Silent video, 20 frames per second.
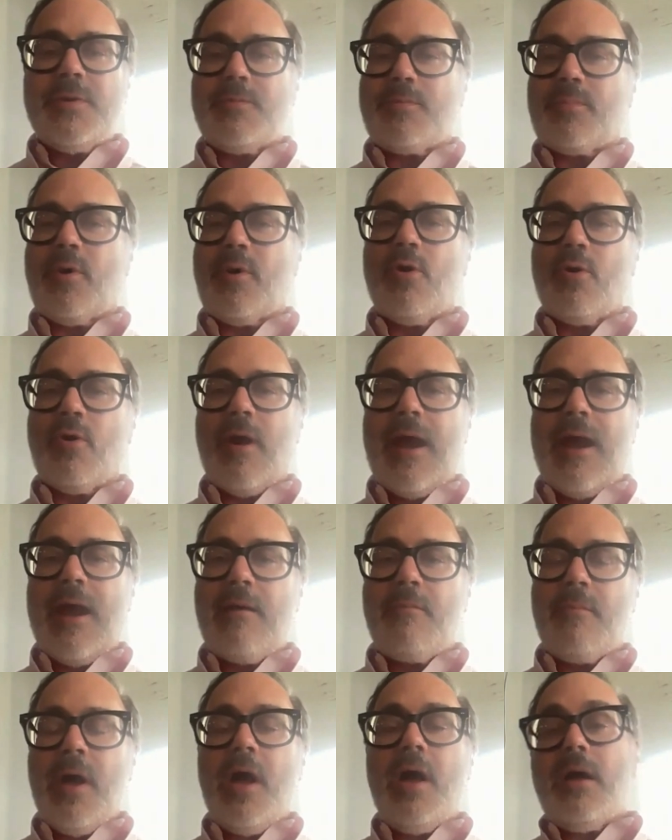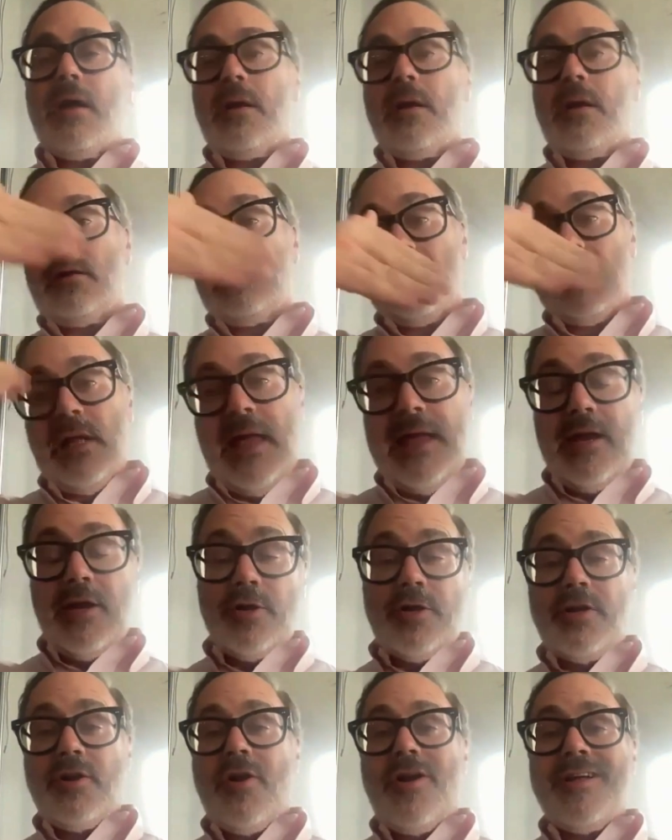program,
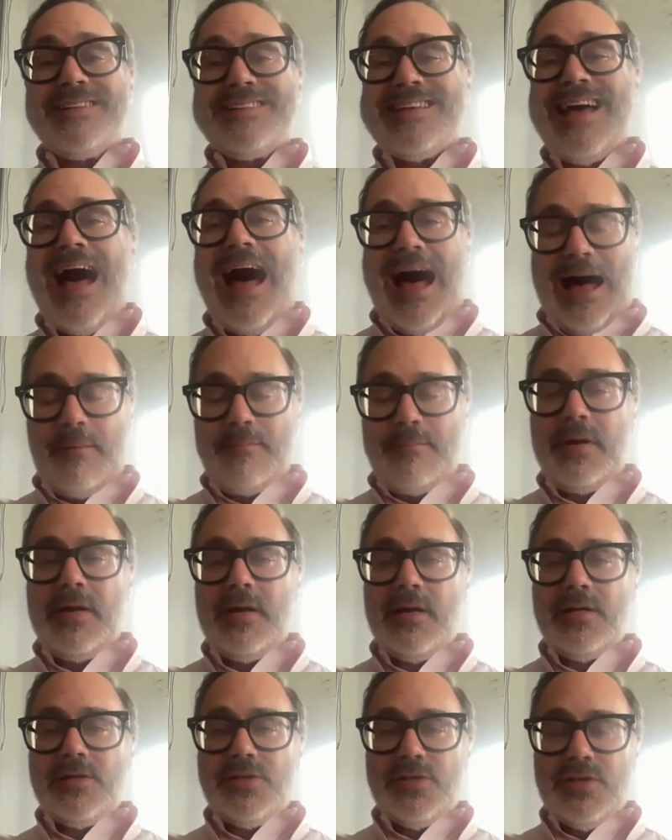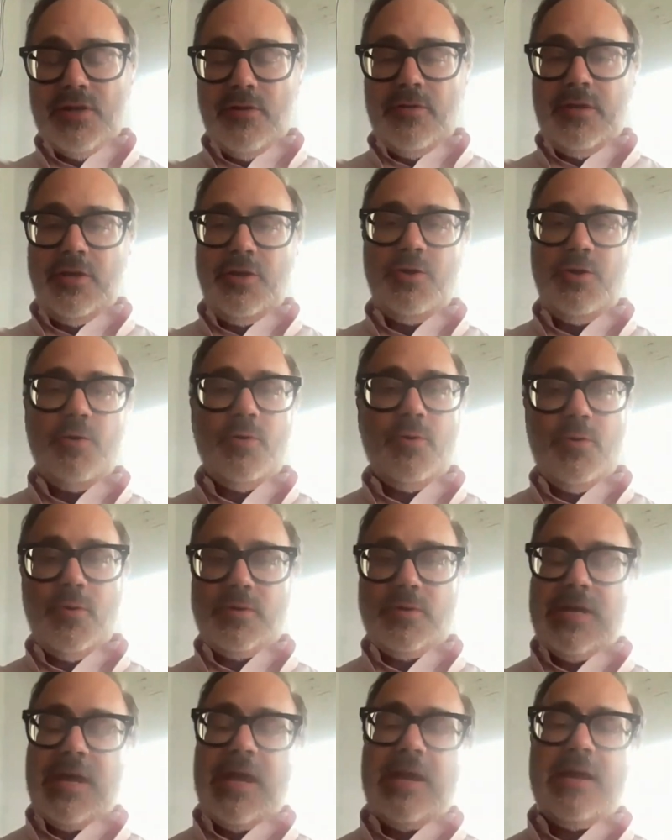layered it on top, so that you
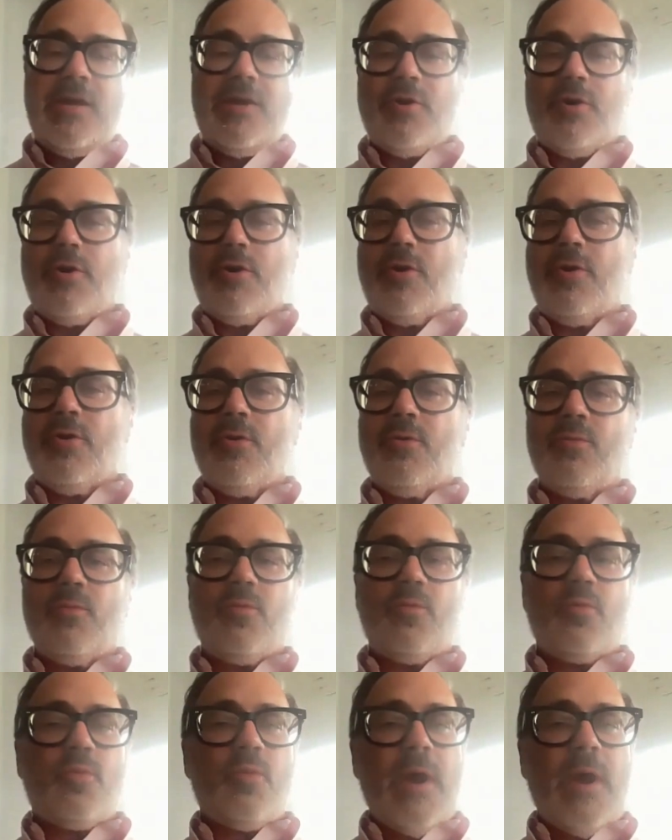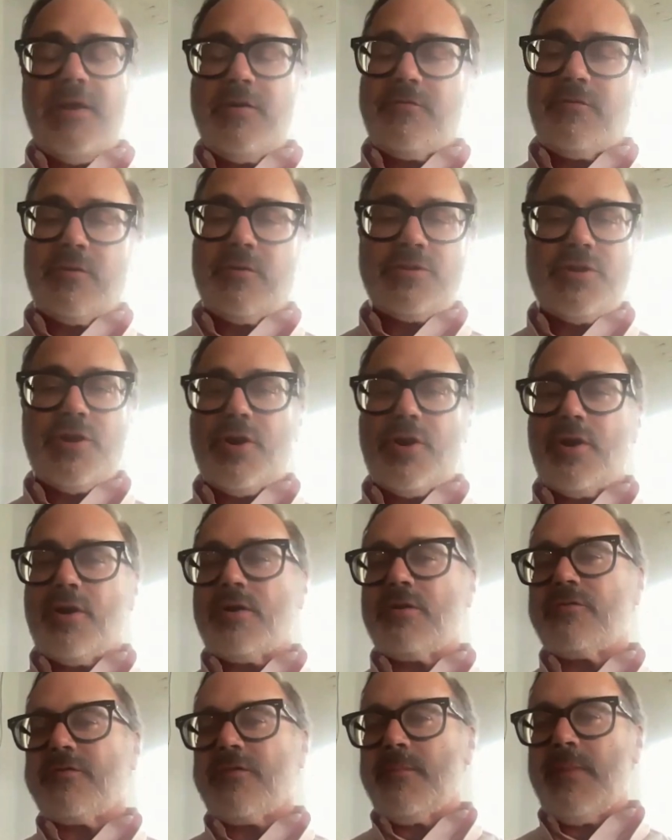take your rate of
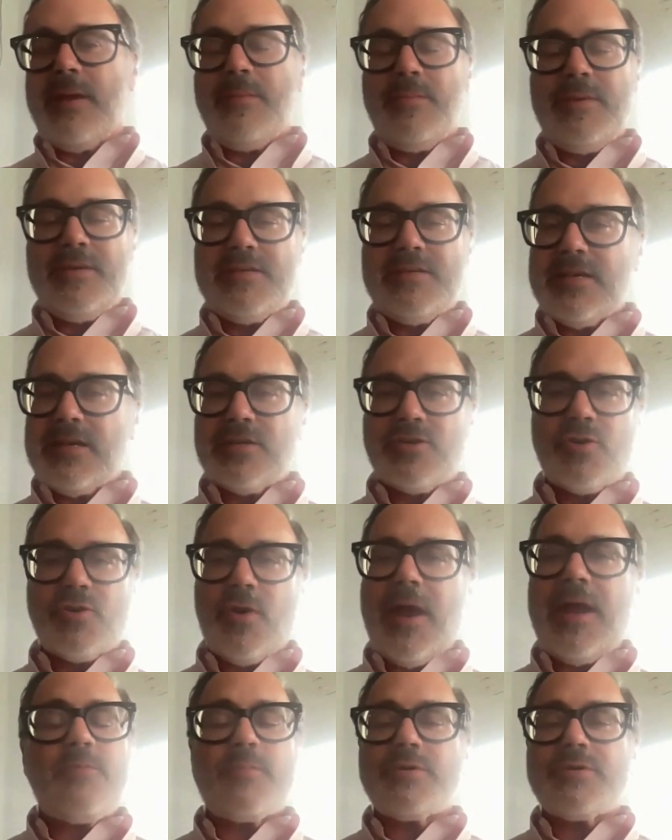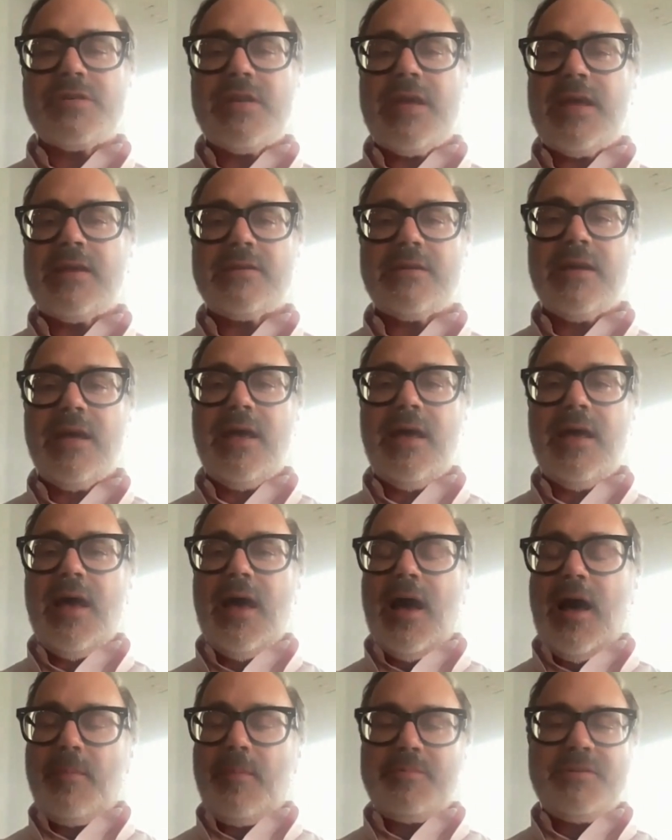return from maybe 6 or 8%
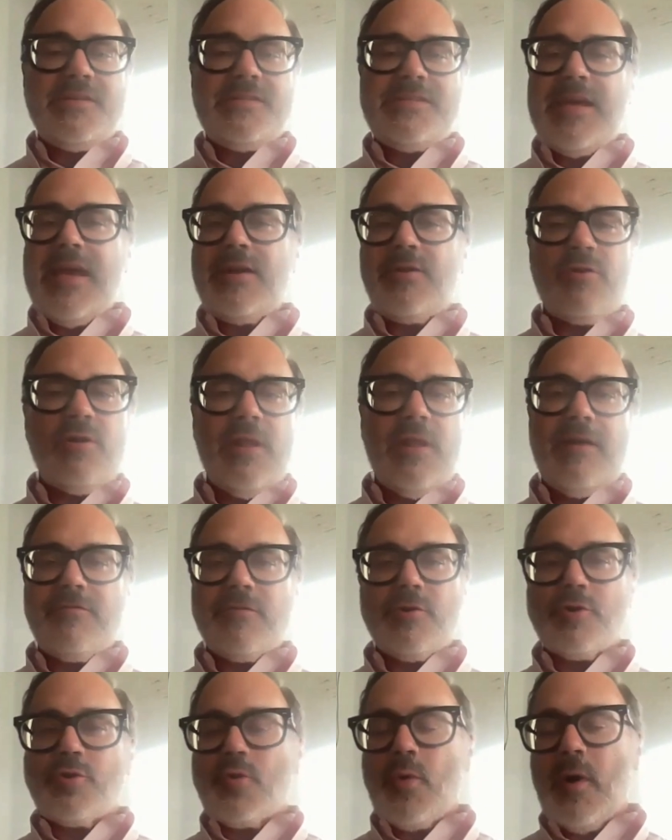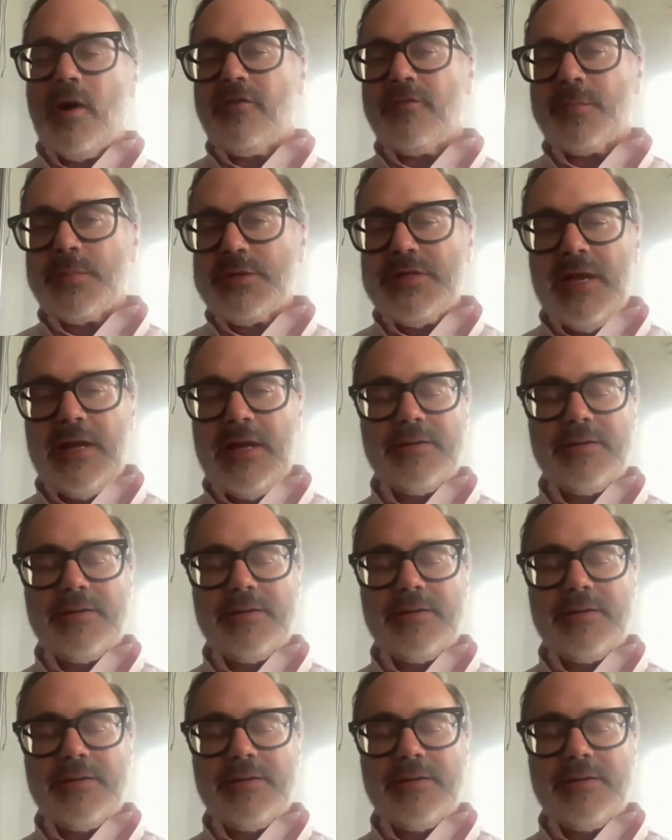up to 10 or 11 or 12%.